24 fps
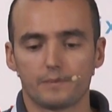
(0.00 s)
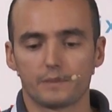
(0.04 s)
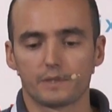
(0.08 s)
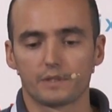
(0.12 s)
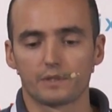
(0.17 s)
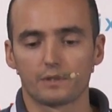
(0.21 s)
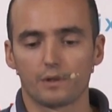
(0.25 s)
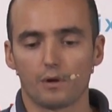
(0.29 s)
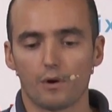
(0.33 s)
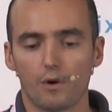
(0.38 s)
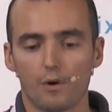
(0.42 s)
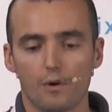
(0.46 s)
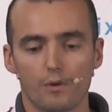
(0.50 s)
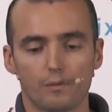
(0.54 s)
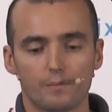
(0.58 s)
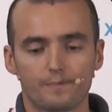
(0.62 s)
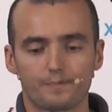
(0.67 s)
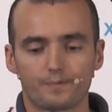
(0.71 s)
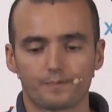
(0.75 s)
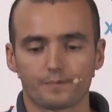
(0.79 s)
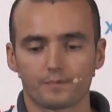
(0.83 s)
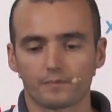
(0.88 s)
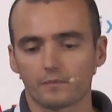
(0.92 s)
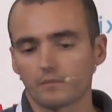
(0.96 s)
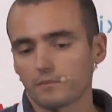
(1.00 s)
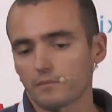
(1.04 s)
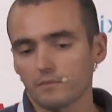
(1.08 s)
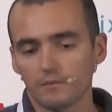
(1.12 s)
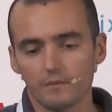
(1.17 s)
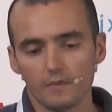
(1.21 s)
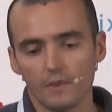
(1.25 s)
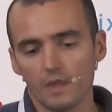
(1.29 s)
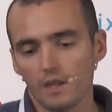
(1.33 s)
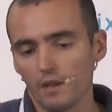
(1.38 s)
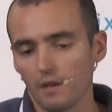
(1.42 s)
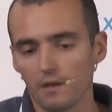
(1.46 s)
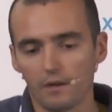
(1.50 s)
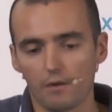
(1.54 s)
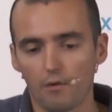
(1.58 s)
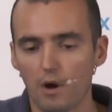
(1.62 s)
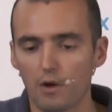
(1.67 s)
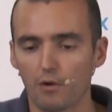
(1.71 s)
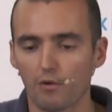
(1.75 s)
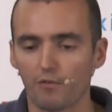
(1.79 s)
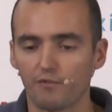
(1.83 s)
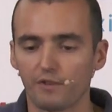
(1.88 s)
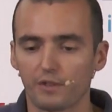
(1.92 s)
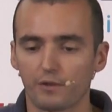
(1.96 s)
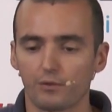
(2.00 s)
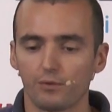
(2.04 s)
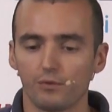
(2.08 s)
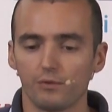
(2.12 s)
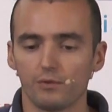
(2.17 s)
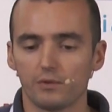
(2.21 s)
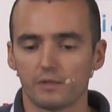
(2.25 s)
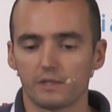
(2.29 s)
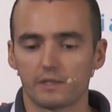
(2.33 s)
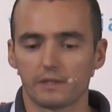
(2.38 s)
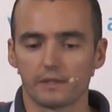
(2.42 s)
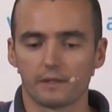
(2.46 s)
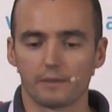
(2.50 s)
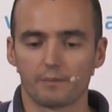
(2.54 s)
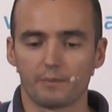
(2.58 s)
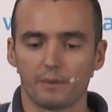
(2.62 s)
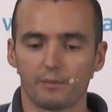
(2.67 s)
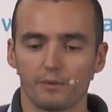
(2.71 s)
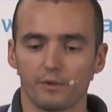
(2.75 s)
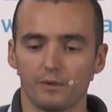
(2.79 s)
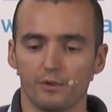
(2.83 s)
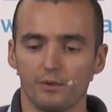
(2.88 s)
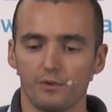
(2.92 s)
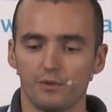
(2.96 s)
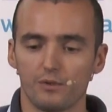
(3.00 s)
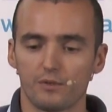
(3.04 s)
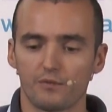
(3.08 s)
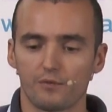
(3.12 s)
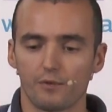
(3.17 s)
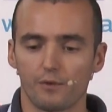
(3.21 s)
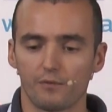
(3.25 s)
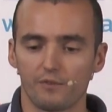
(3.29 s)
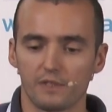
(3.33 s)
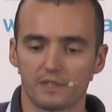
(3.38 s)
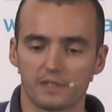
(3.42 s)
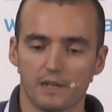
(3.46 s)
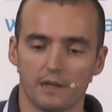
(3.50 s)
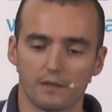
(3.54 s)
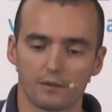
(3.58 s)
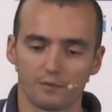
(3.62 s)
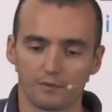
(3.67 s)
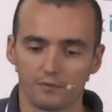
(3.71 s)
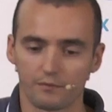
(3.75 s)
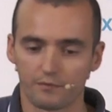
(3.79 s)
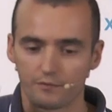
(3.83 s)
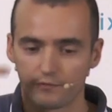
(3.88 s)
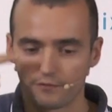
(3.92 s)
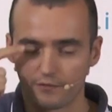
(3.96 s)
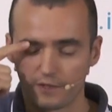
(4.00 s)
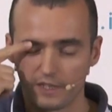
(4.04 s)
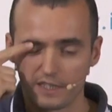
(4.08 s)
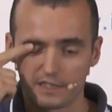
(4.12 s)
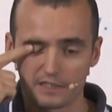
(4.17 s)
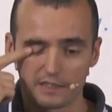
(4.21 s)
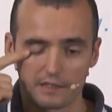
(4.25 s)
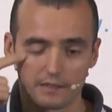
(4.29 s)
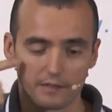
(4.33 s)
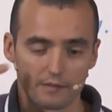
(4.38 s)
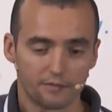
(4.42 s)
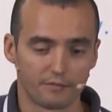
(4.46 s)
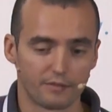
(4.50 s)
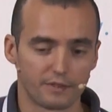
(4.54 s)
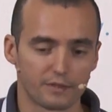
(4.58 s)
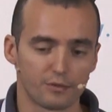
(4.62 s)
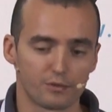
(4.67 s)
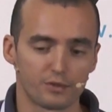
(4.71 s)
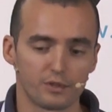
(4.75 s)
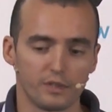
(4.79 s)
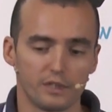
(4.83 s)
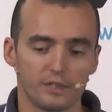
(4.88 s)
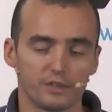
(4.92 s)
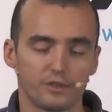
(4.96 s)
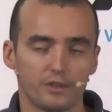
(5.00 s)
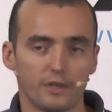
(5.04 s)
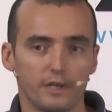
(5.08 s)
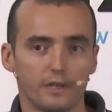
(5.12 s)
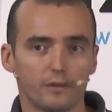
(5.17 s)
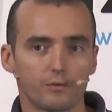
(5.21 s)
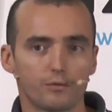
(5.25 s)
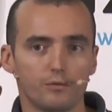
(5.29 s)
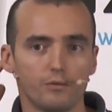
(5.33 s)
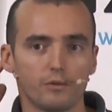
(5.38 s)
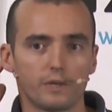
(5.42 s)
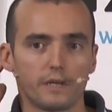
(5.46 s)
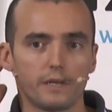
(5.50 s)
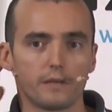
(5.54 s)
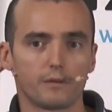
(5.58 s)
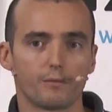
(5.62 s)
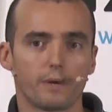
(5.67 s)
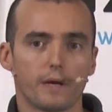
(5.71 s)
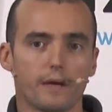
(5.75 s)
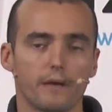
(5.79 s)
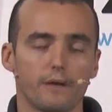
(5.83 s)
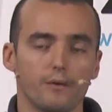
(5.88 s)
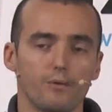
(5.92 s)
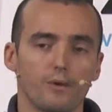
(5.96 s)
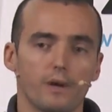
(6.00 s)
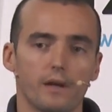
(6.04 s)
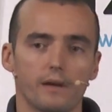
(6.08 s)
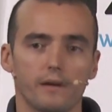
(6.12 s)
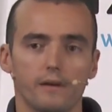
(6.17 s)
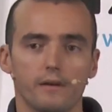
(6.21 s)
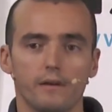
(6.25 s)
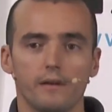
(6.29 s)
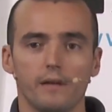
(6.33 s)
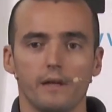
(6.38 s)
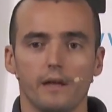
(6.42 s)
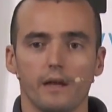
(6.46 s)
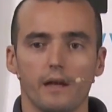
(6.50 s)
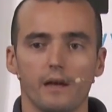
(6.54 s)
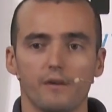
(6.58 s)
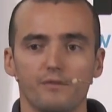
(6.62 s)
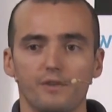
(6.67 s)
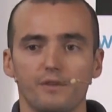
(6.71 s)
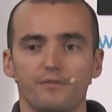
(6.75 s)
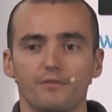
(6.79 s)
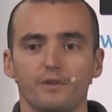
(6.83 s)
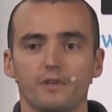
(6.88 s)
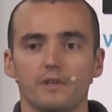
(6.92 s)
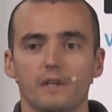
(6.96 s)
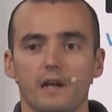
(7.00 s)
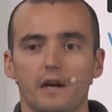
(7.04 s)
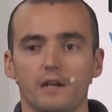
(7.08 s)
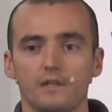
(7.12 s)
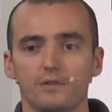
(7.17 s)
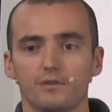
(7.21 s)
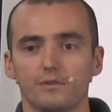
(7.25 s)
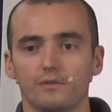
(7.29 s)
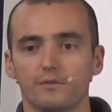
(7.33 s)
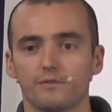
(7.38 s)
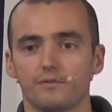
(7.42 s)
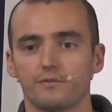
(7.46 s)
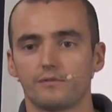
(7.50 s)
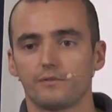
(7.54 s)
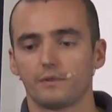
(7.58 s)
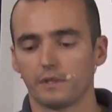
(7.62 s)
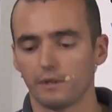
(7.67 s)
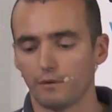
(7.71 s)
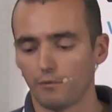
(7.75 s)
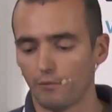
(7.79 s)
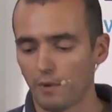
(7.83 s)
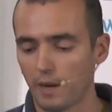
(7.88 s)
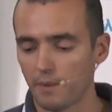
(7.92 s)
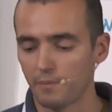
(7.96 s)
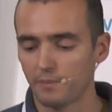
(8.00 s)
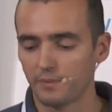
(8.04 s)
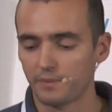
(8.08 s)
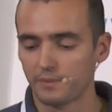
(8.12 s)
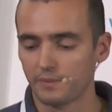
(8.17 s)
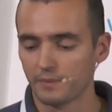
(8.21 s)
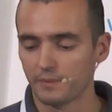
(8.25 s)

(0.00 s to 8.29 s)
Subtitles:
So one of the tools people use for this kind of things are the social engineering toolkit, where you can have different kinds of web